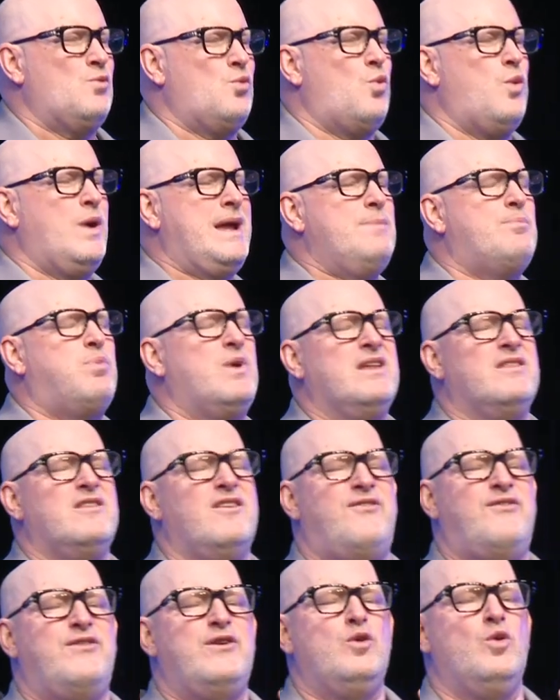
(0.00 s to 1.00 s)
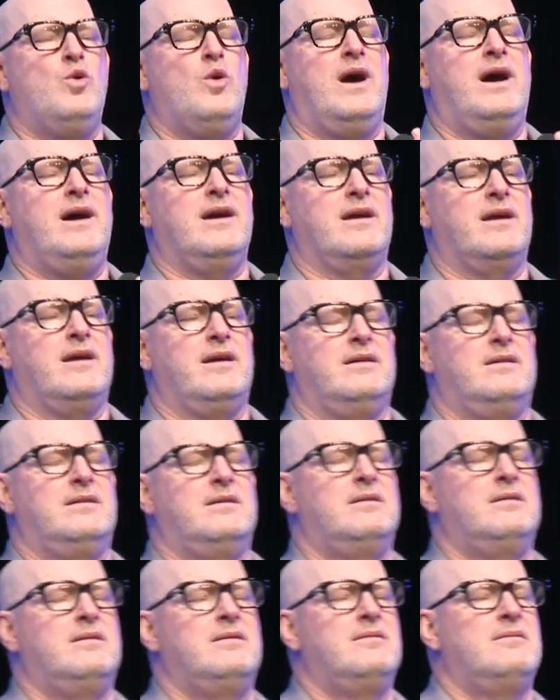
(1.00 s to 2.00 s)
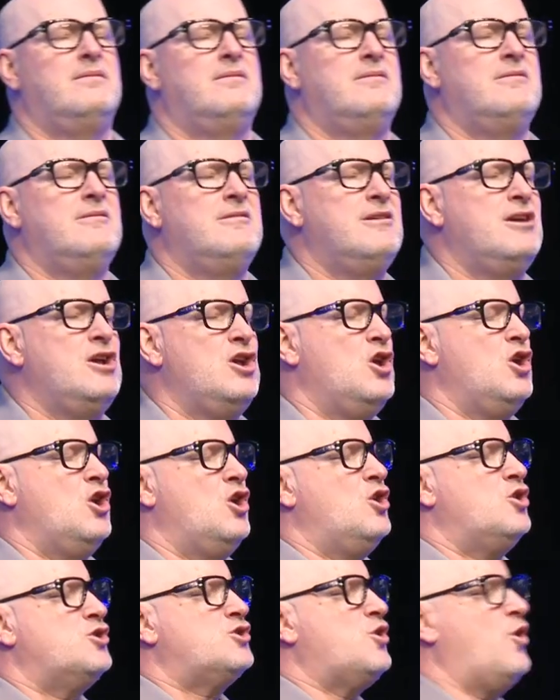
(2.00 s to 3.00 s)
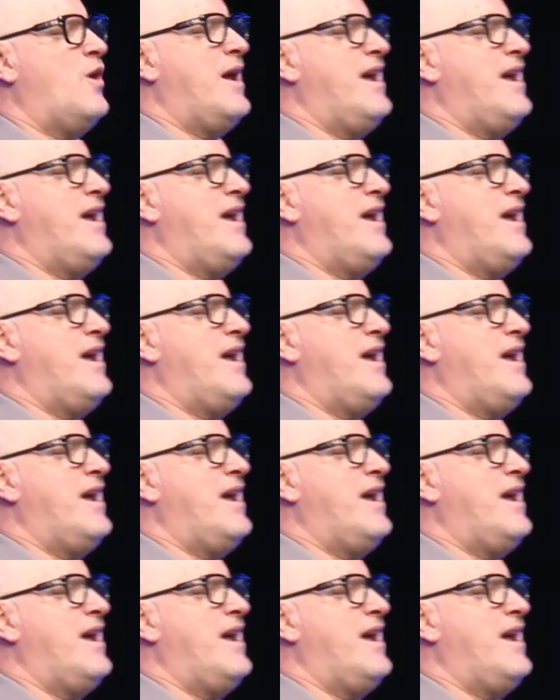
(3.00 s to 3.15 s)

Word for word: We bring the fuel, hunger. So